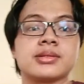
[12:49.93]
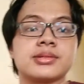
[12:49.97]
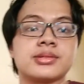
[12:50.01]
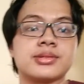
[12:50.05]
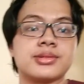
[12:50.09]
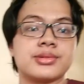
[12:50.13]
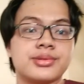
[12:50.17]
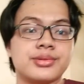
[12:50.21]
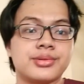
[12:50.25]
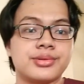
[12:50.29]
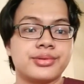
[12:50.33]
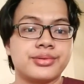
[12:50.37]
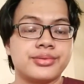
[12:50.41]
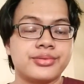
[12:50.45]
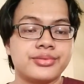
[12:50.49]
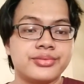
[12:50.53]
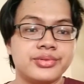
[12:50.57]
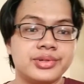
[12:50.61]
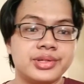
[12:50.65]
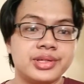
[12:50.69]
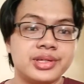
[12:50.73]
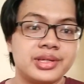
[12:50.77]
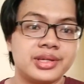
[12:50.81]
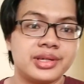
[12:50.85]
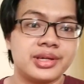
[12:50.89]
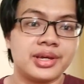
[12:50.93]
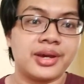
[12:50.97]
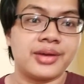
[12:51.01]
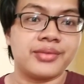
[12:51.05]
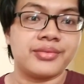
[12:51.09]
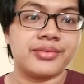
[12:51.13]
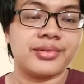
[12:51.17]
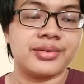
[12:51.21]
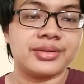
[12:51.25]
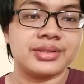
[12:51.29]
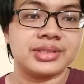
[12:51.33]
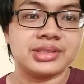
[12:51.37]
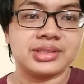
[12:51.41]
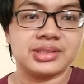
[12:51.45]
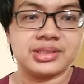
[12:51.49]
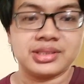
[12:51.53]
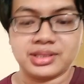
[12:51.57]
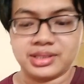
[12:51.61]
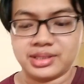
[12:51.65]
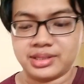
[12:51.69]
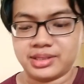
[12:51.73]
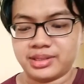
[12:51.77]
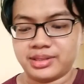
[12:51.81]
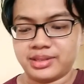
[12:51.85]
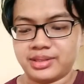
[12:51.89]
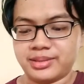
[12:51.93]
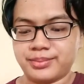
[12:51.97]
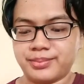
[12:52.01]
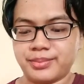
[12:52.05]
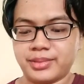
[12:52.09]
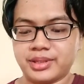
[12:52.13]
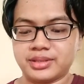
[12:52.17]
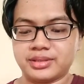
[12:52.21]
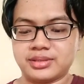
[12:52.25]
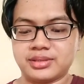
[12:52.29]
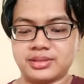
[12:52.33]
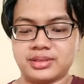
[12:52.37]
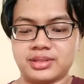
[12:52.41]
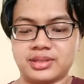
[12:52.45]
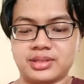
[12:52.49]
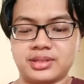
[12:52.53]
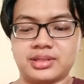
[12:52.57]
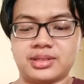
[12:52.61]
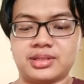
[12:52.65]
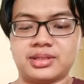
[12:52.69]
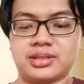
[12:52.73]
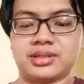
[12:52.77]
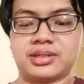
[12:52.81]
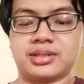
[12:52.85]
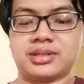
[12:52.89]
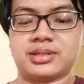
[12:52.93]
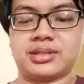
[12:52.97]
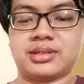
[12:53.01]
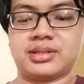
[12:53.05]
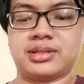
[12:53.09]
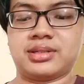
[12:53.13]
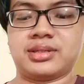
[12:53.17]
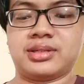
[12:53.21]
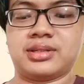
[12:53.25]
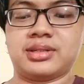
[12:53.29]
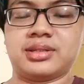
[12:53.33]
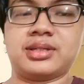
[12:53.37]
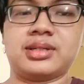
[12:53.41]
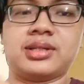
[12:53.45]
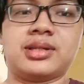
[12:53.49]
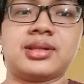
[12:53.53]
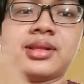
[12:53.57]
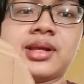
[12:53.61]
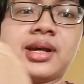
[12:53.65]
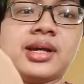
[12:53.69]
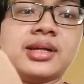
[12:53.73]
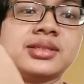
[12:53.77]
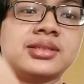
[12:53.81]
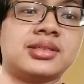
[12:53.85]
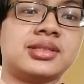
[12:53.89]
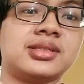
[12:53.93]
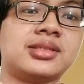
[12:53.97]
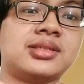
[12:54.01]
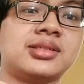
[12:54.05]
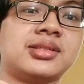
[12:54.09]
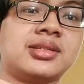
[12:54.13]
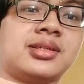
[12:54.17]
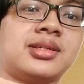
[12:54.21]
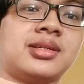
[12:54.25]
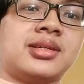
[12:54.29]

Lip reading: So we have already made the lines.